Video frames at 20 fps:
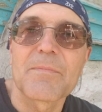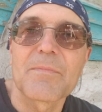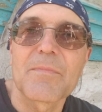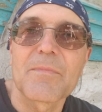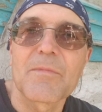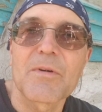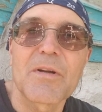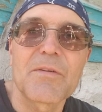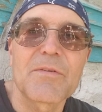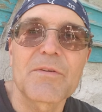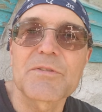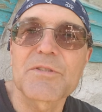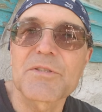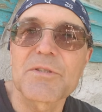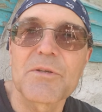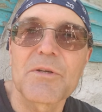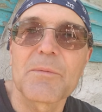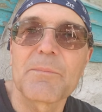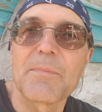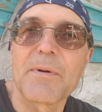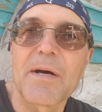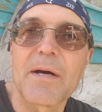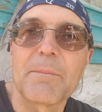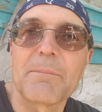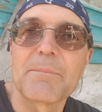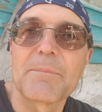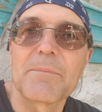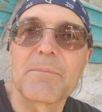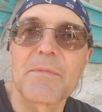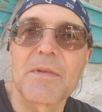whatever soda pop
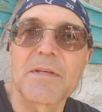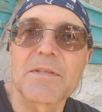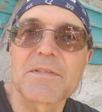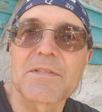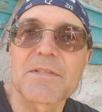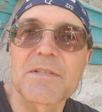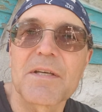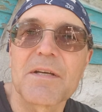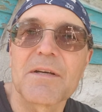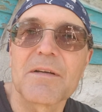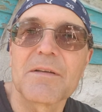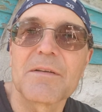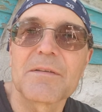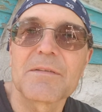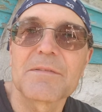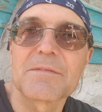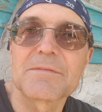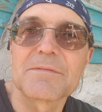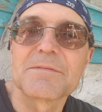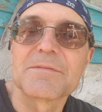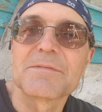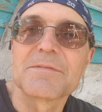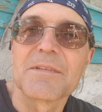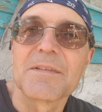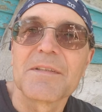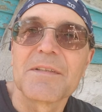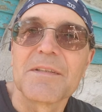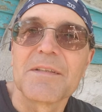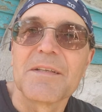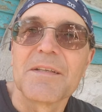they sell.
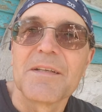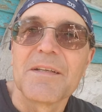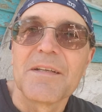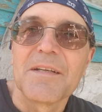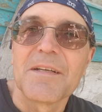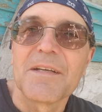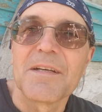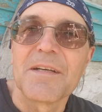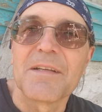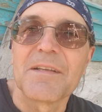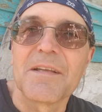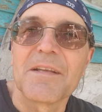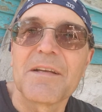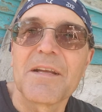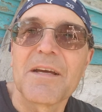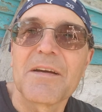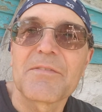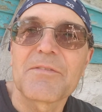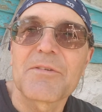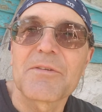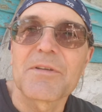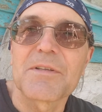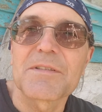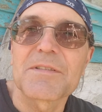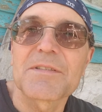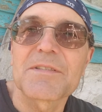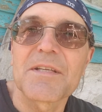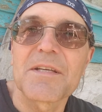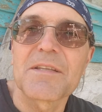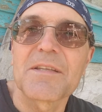And then after it
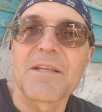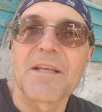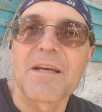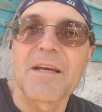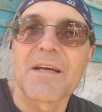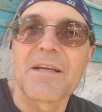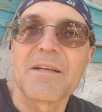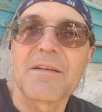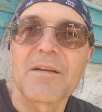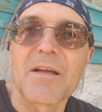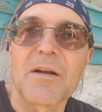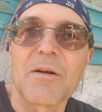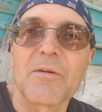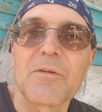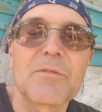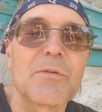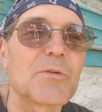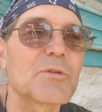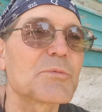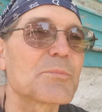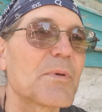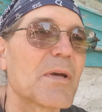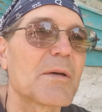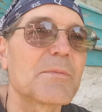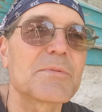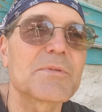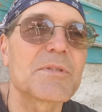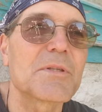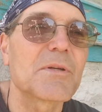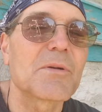said that, I don't know if it was
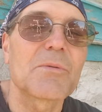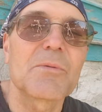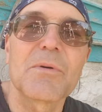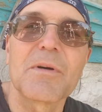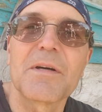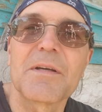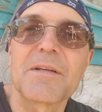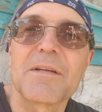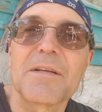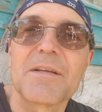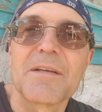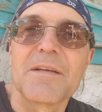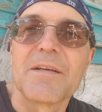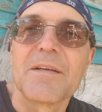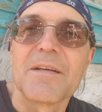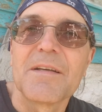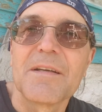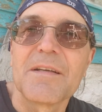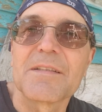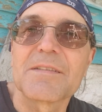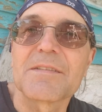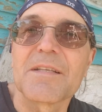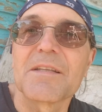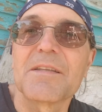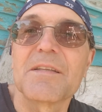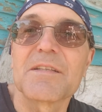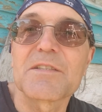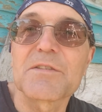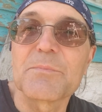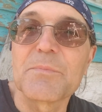Pepsi or what, it said
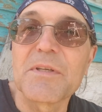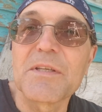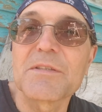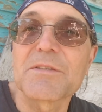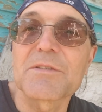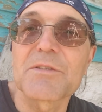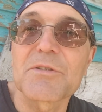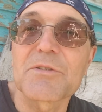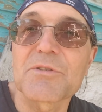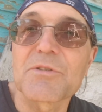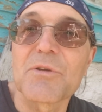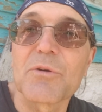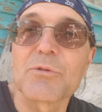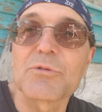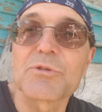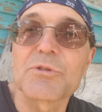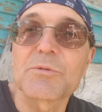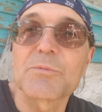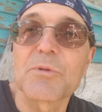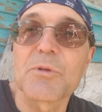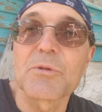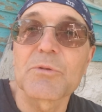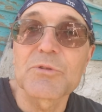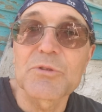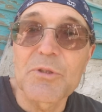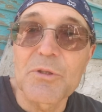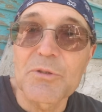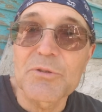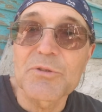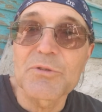this means there's
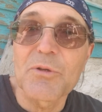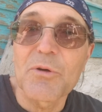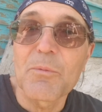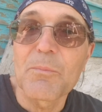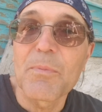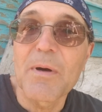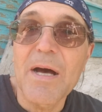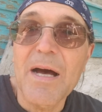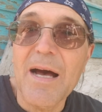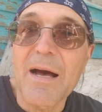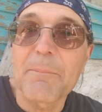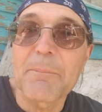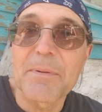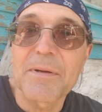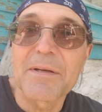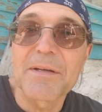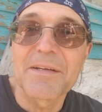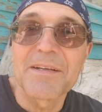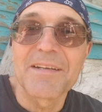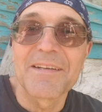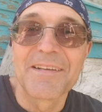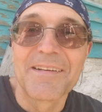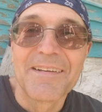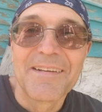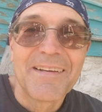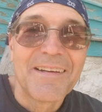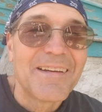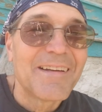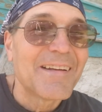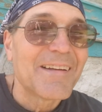no pop.
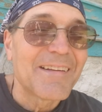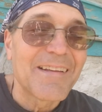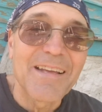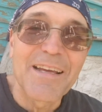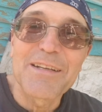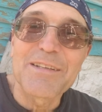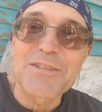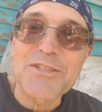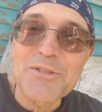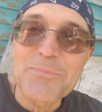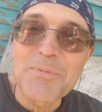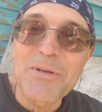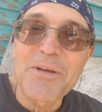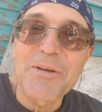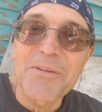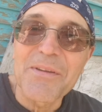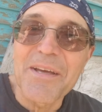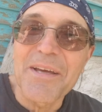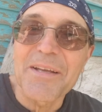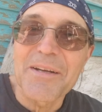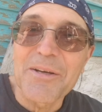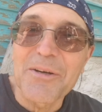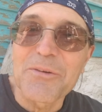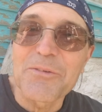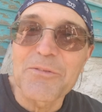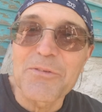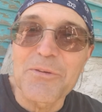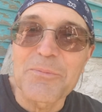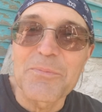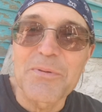They had to spell that out
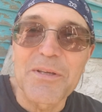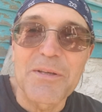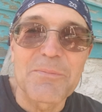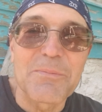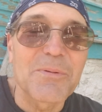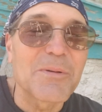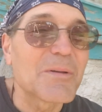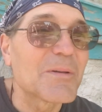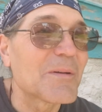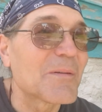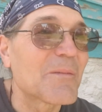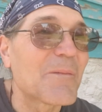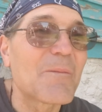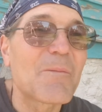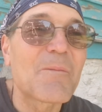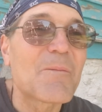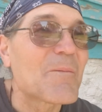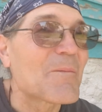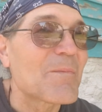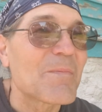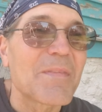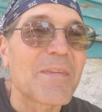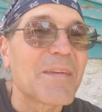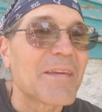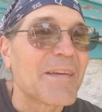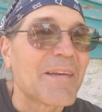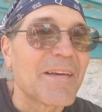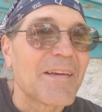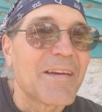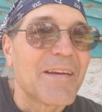for people.
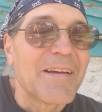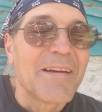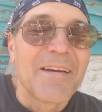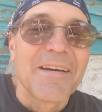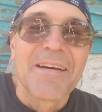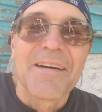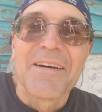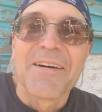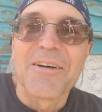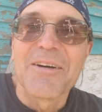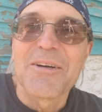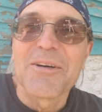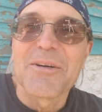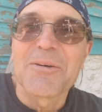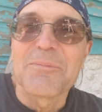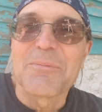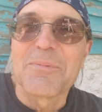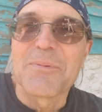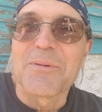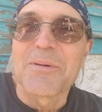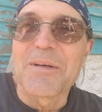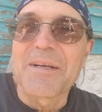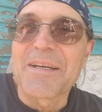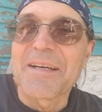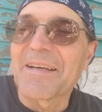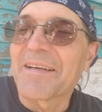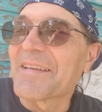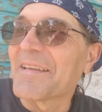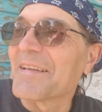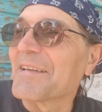Oh boy,
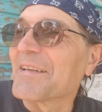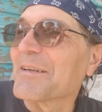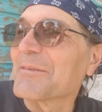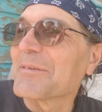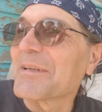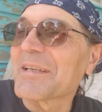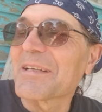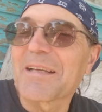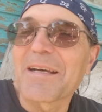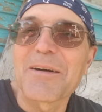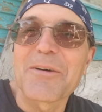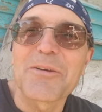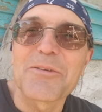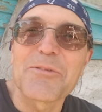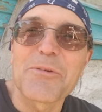the dumbing down of